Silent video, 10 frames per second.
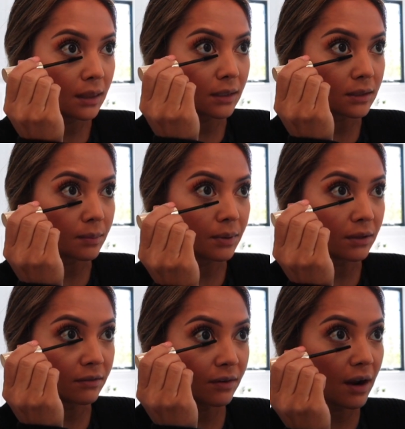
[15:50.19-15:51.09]
There's a
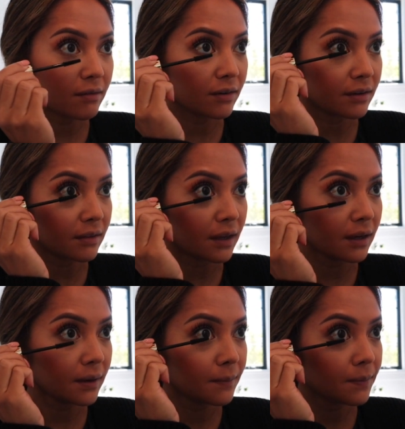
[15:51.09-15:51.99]
pill for
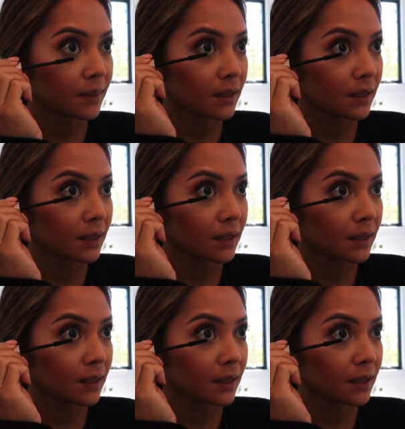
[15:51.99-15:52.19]
everything.